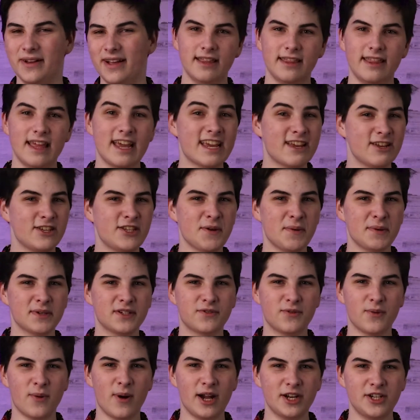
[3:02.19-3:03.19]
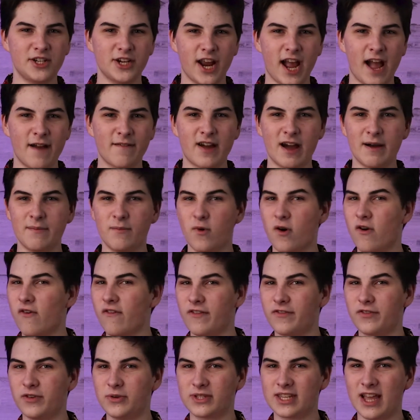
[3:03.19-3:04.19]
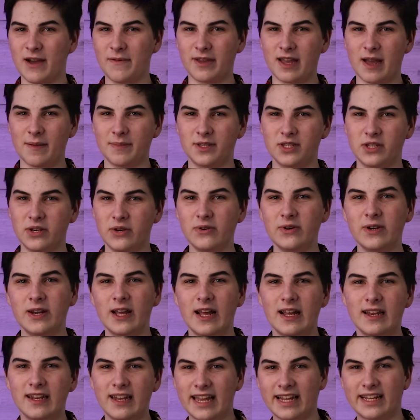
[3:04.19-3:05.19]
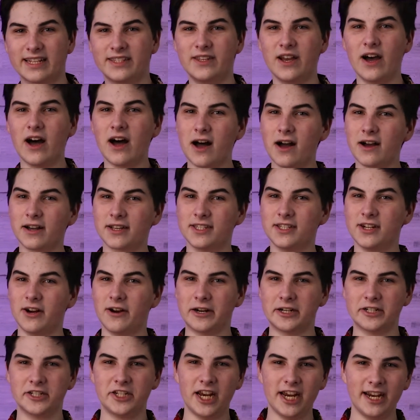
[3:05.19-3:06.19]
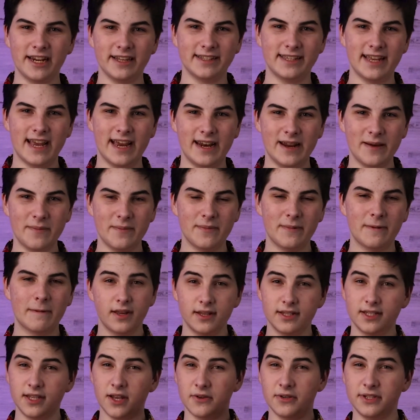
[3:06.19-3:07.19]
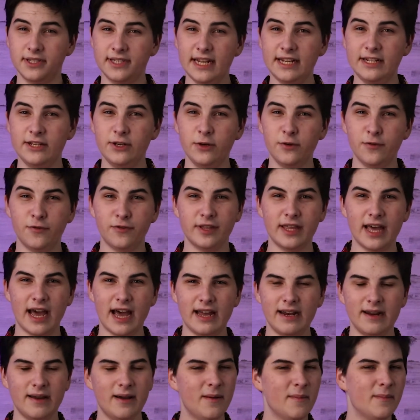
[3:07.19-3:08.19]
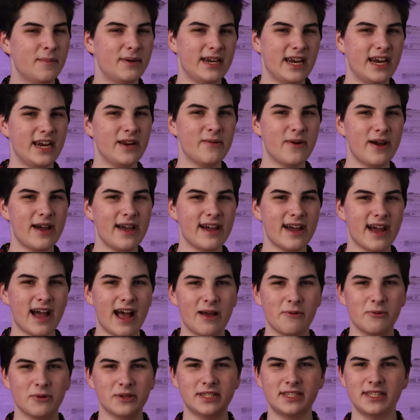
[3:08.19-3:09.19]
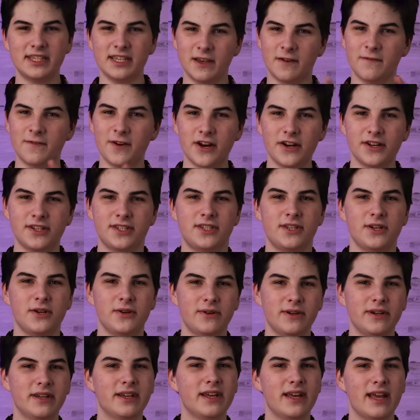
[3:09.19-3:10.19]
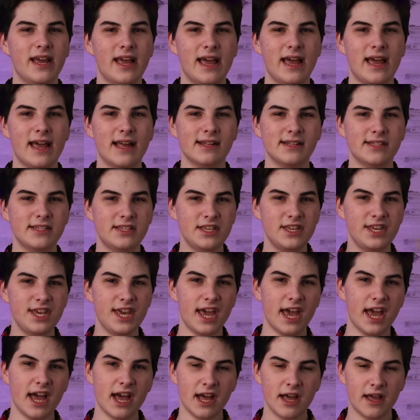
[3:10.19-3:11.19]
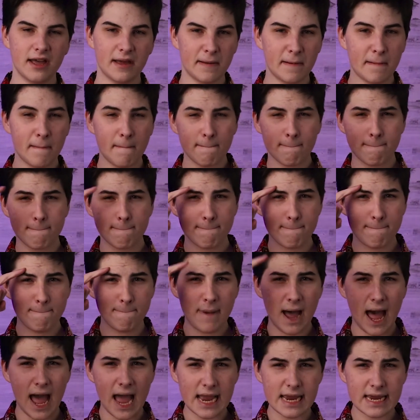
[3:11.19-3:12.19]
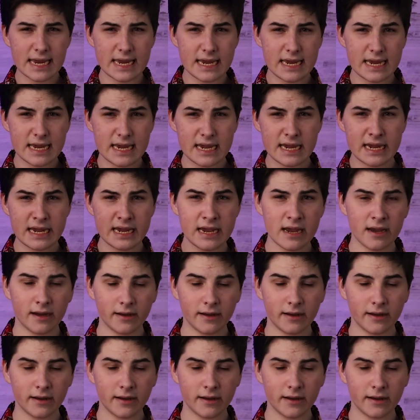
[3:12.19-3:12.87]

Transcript: Thank you so much for watching. I've got more reviews coming up soon, like Dog starring Channing Tatum, so stay tuned for that. But anyway, I will see you very soon, and yeah, bye.